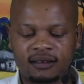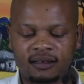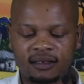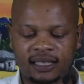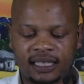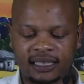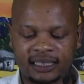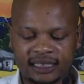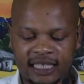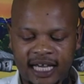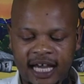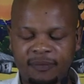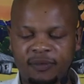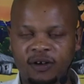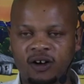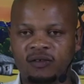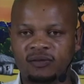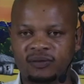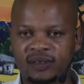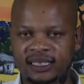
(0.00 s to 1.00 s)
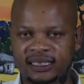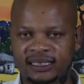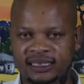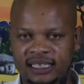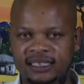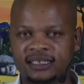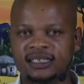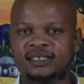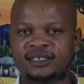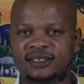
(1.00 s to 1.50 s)
the type of the
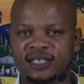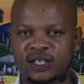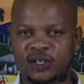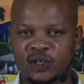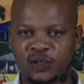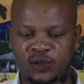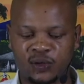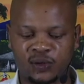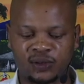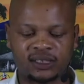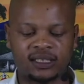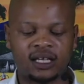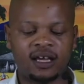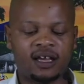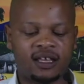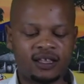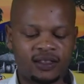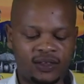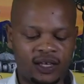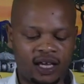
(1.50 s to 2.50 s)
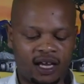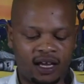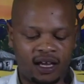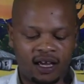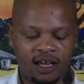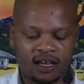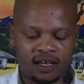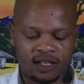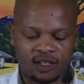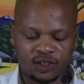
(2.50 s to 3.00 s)
sentence that you use, they
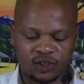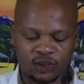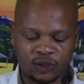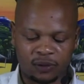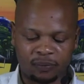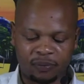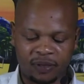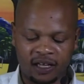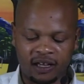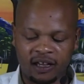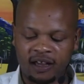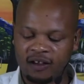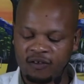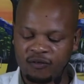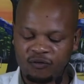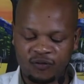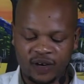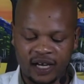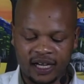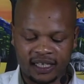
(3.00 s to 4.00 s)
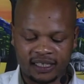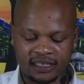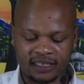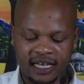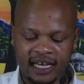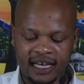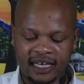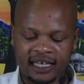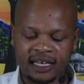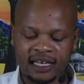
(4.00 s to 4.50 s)
should be varied.
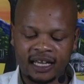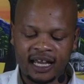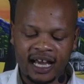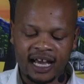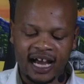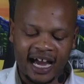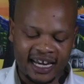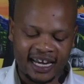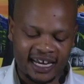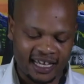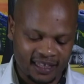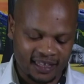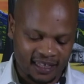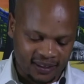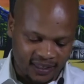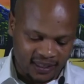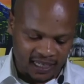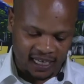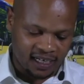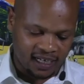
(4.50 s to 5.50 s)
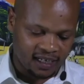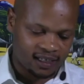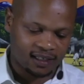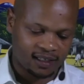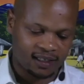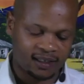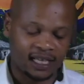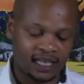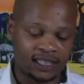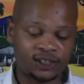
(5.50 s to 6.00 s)
And then another thing
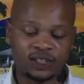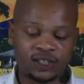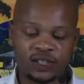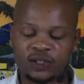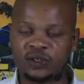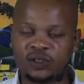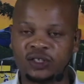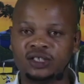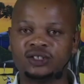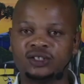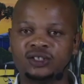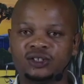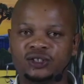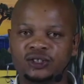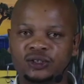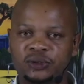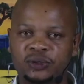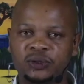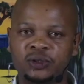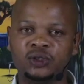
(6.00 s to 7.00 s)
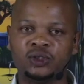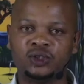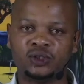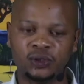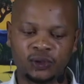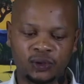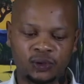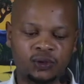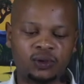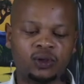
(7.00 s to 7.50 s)
that you need to
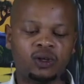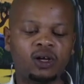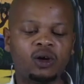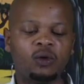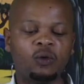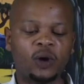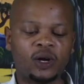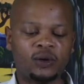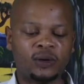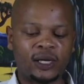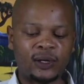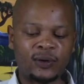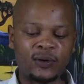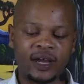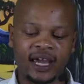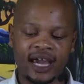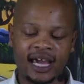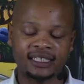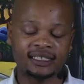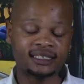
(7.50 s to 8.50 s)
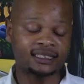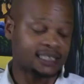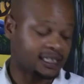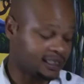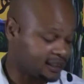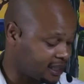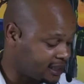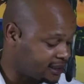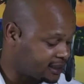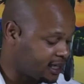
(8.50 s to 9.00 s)
do when we look at
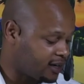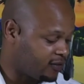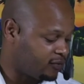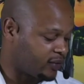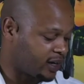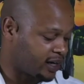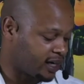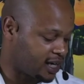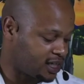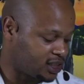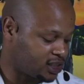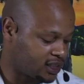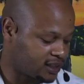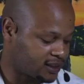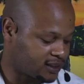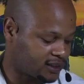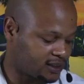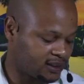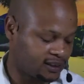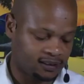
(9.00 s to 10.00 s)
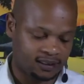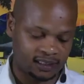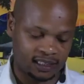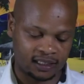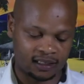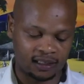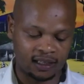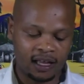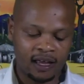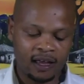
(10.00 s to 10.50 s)
sentence variation
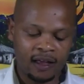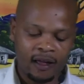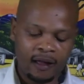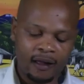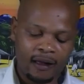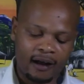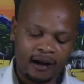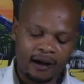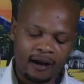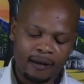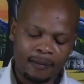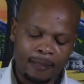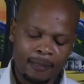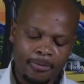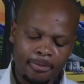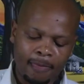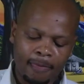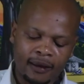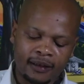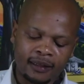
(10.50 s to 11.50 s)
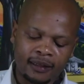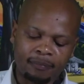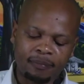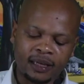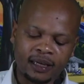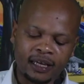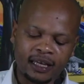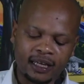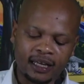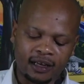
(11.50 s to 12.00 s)
still, the
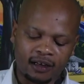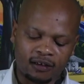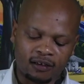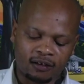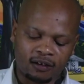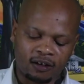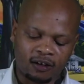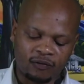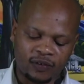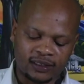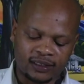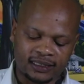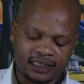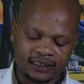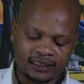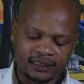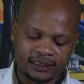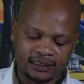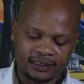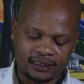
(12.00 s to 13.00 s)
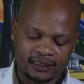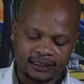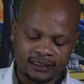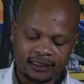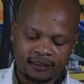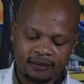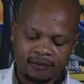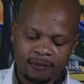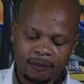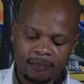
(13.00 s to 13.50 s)
beginning of your sentences,
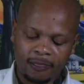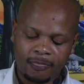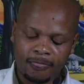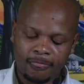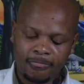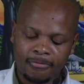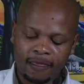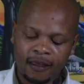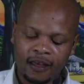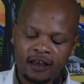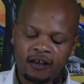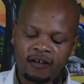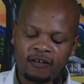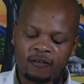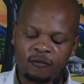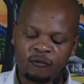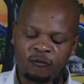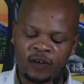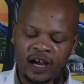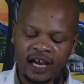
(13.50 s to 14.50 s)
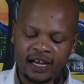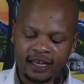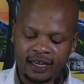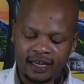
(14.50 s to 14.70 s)
vary